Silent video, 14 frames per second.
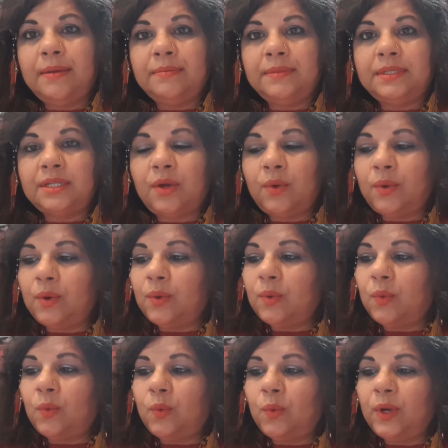So
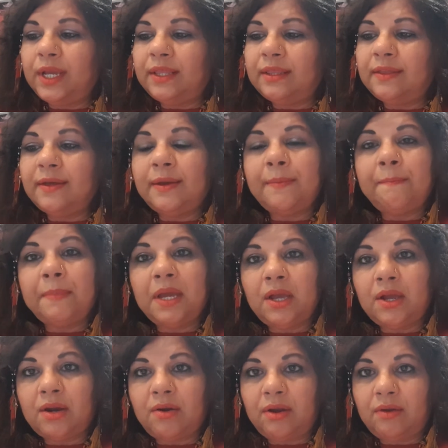with the
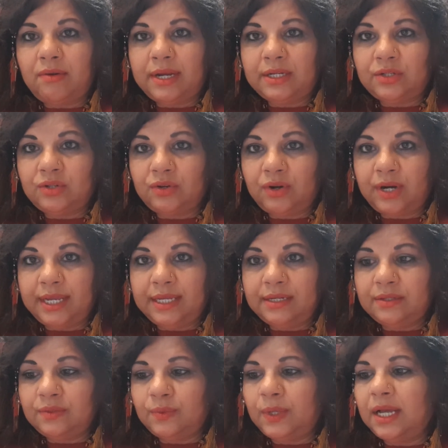Mercury retrograde
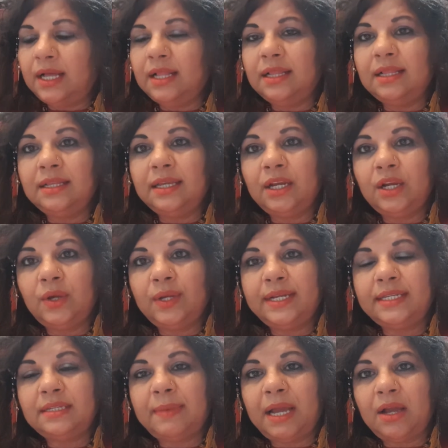as well, you know,
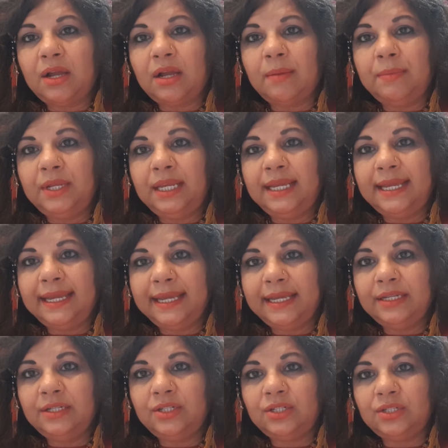it's about
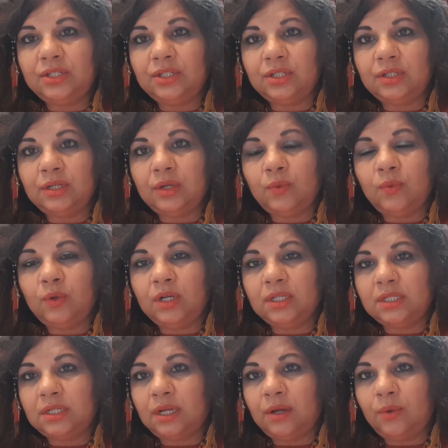communication.
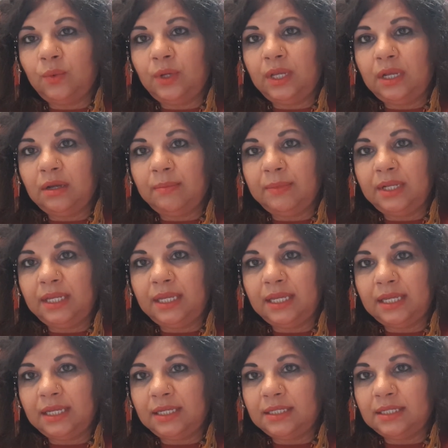What are we
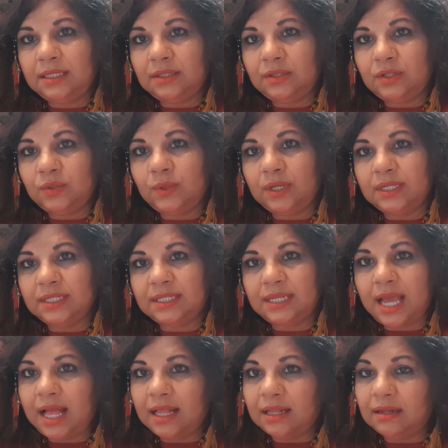communicating to
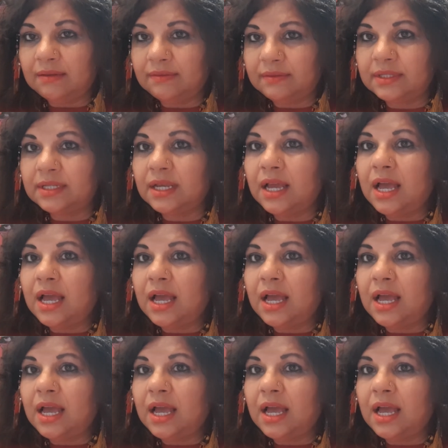ourselves?